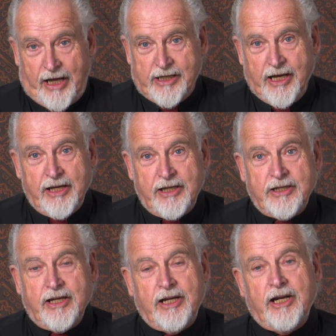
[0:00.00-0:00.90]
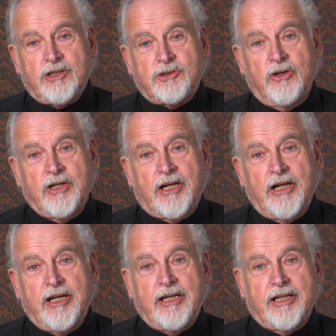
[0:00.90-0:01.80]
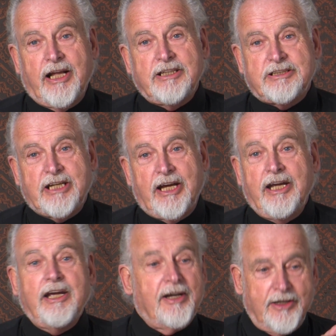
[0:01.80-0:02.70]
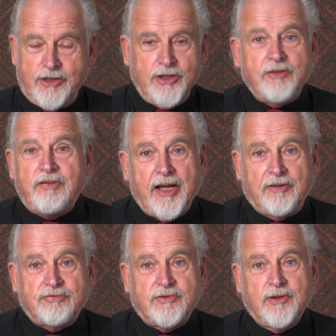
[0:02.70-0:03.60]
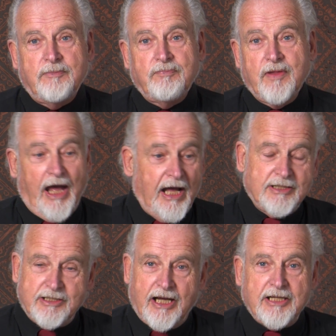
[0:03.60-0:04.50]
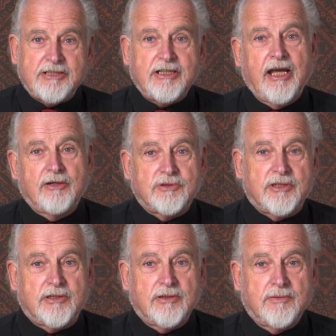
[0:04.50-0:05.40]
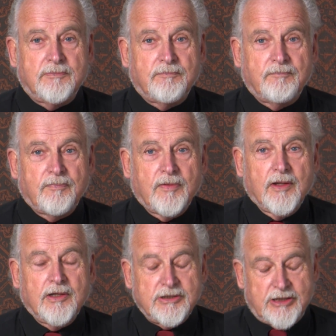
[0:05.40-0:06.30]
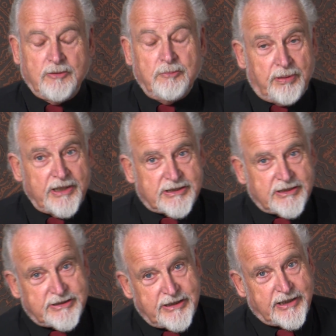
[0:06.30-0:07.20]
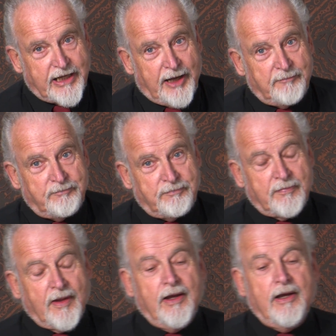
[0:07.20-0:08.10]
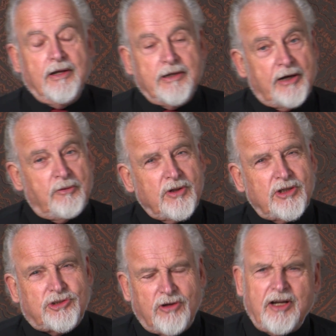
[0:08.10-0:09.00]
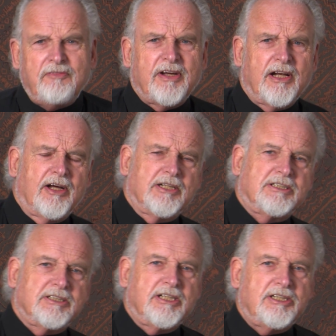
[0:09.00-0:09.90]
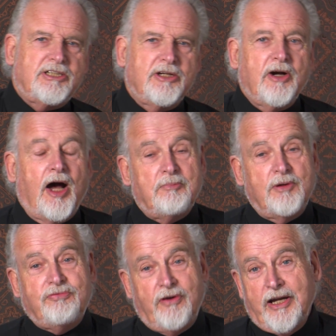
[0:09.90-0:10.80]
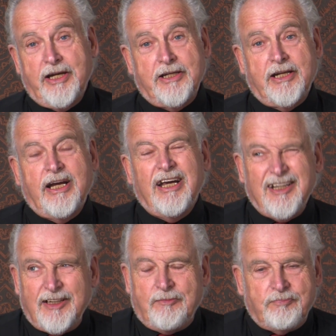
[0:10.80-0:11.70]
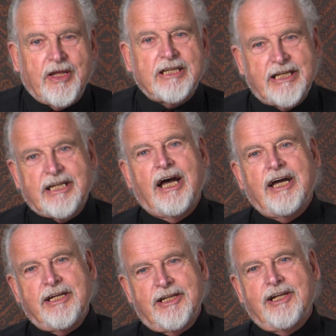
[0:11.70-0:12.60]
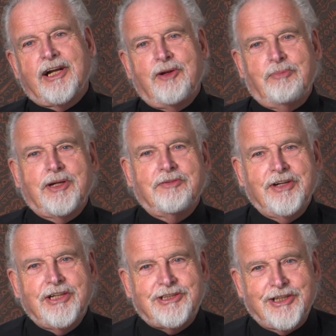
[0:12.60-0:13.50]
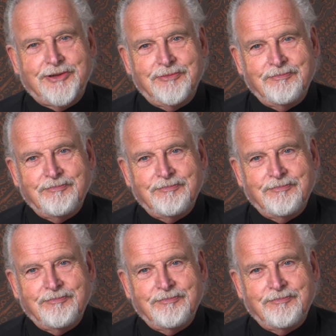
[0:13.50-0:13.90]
again, electronically, they say you've left and the days are counted. So please consider that. Now, on the driving licence issue, I'm afraid there's again a little bit of an issue.